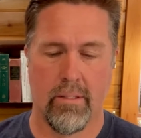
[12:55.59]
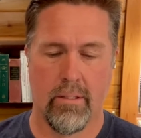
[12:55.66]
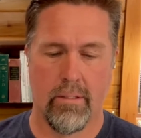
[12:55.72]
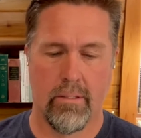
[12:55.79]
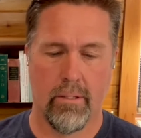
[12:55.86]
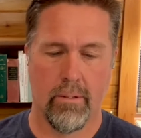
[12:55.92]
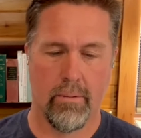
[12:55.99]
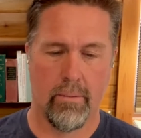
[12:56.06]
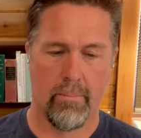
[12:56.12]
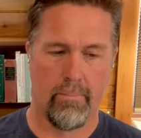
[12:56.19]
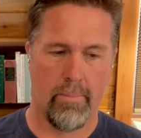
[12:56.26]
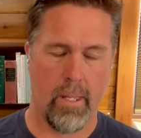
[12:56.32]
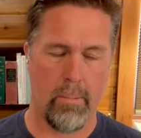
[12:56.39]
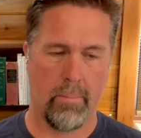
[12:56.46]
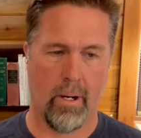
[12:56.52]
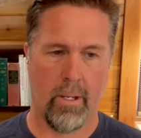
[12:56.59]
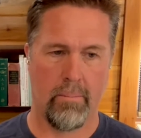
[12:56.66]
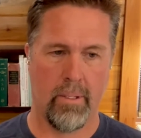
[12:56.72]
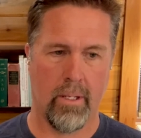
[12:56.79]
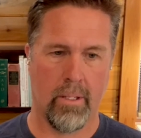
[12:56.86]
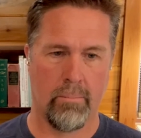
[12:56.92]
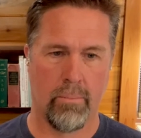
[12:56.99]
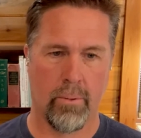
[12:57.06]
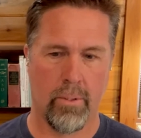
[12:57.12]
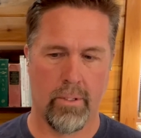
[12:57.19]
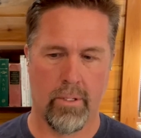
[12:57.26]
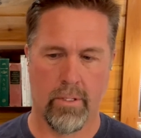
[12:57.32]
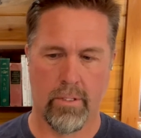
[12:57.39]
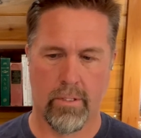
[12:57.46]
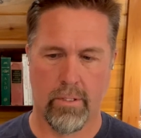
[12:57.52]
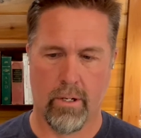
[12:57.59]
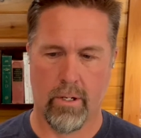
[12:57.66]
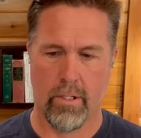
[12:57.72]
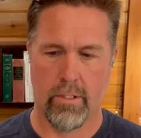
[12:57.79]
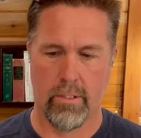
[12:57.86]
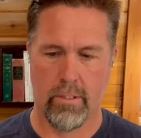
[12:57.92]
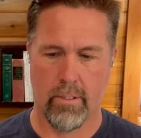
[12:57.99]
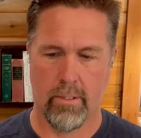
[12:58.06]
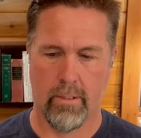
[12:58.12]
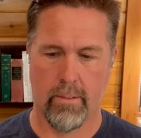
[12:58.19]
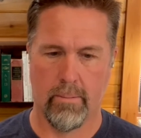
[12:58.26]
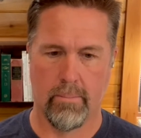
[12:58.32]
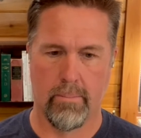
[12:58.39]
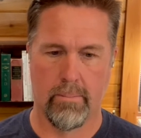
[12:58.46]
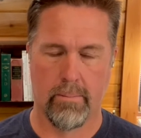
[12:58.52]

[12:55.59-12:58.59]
And so they brought me on board to start to